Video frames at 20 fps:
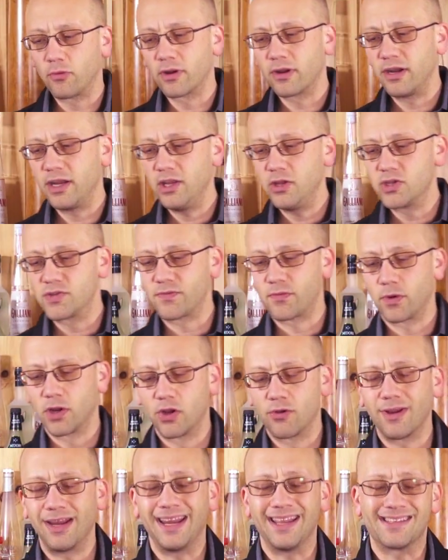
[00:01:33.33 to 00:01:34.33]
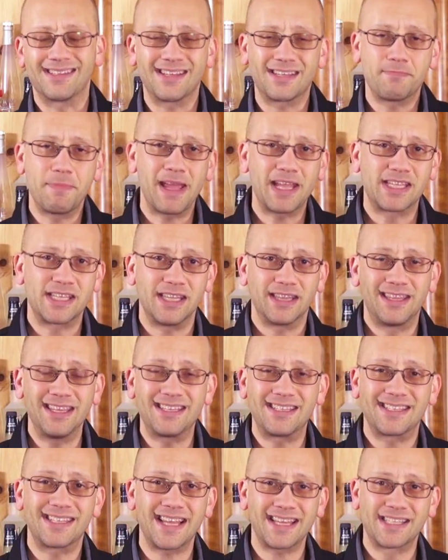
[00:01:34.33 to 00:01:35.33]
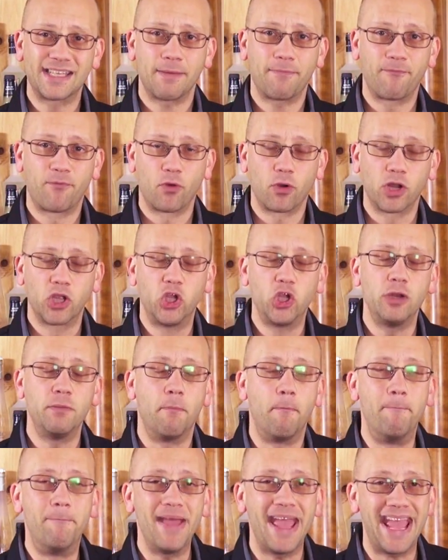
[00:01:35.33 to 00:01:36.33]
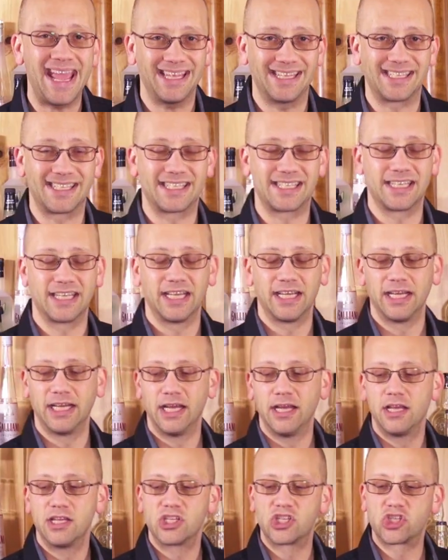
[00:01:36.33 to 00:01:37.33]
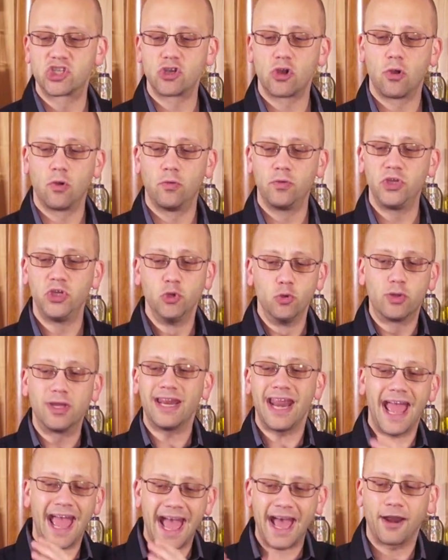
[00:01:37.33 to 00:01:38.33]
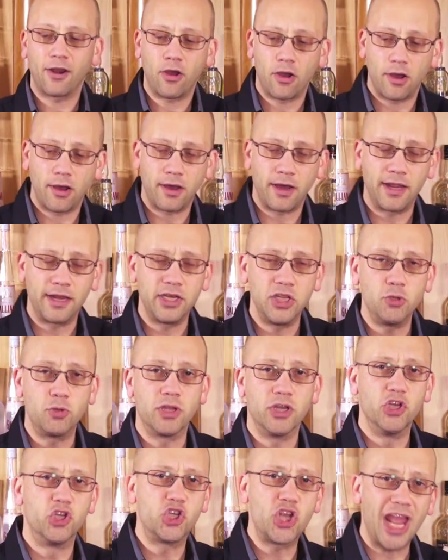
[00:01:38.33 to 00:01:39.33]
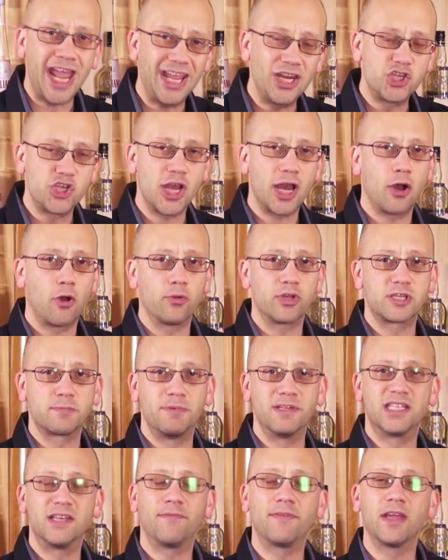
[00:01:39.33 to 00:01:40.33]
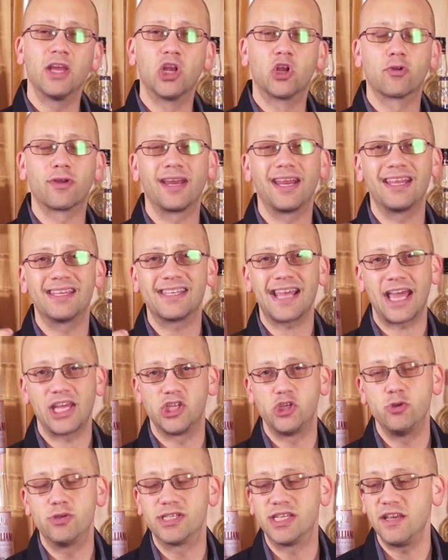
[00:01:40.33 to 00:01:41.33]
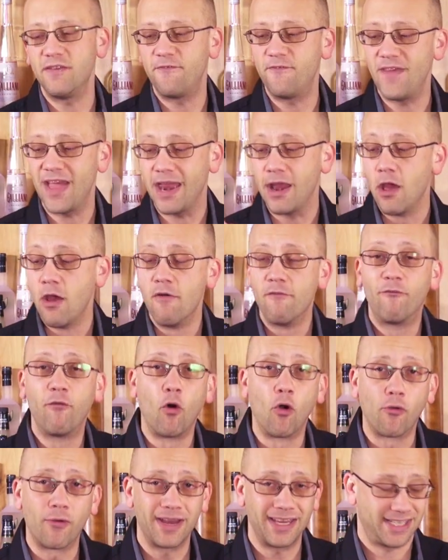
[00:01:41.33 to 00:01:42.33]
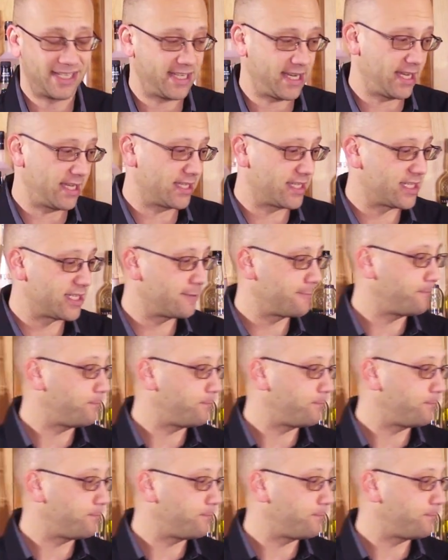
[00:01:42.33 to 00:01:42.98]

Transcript: we're going to use for ingredients. This sets up for a good base. So you can add on, you can change out specific ingredients as you see fit. For instance,